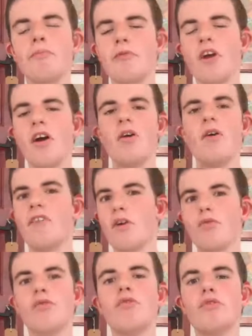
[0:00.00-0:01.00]
And they
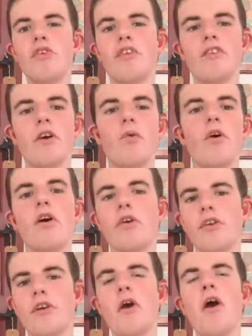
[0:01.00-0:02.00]
were all doing so well.
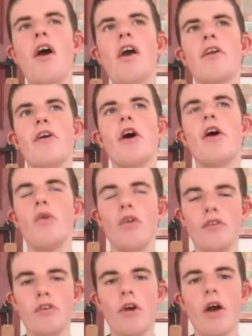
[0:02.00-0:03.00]
In Iowa
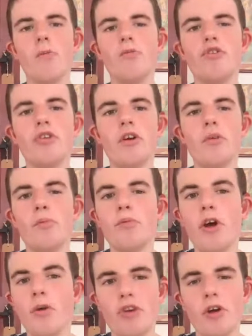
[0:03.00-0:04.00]
and New Hampshire,
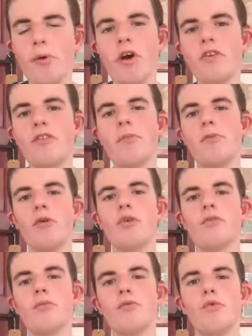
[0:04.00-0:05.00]
Joe Biden simply
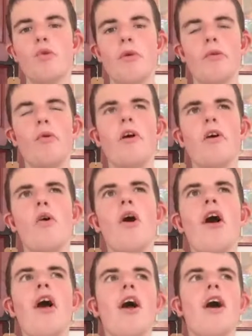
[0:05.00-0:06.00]
wasn't performing
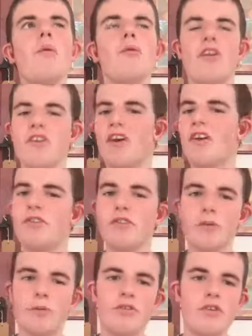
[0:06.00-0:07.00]
well. But then you get to
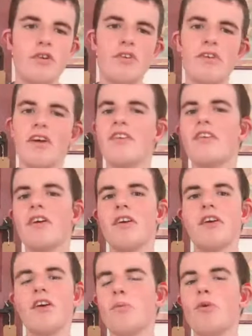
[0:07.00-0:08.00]
Super Tuesday and
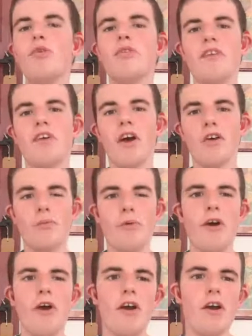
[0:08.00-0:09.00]
suddenly he pulls it out of the
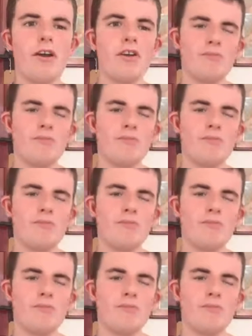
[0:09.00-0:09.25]
bag.